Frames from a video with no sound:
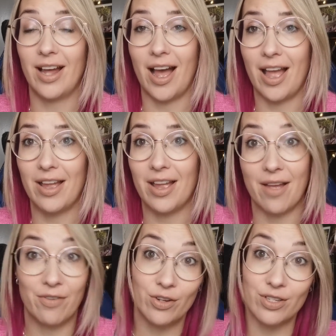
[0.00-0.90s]
I
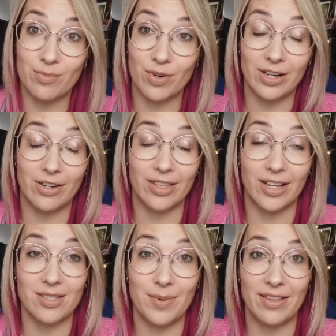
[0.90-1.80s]
have heard some really good
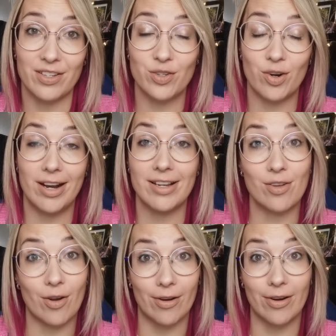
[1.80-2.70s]
things about the story,
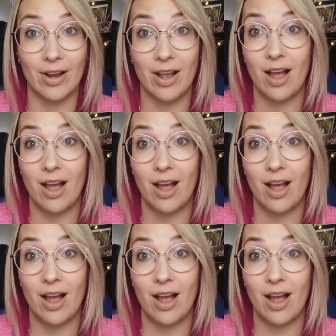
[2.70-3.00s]
so